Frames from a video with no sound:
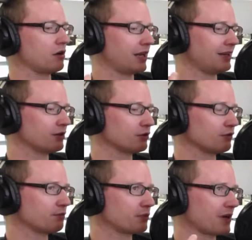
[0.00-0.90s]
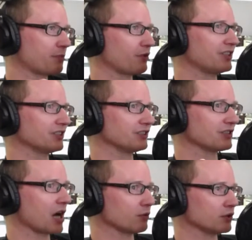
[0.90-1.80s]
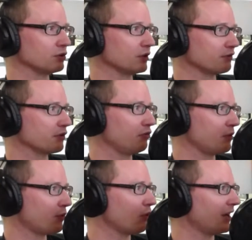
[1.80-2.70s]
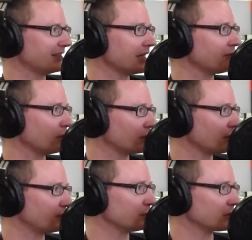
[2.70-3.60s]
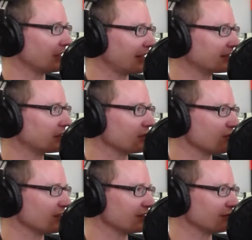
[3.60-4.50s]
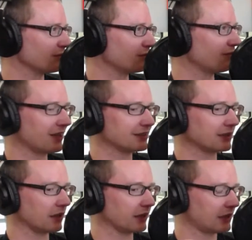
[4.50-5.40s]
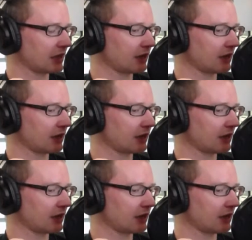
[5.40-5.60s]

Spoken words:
in the sort of preparations that I was doing for the report, I did have a look at a few select countries, and realistically,